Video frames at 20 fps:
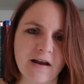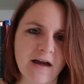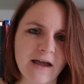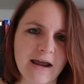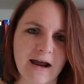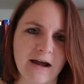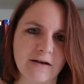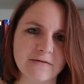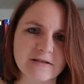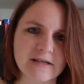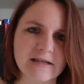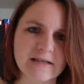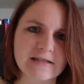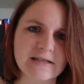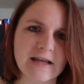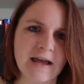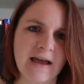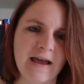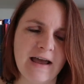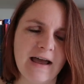
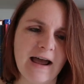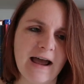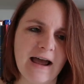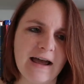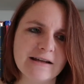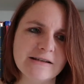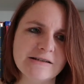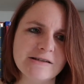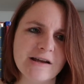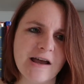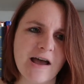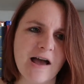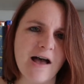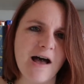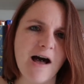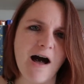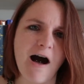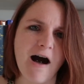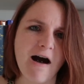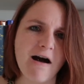lighthouses, and
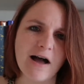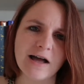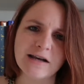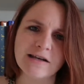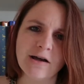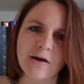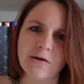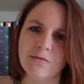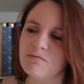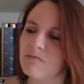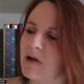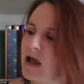I don't know,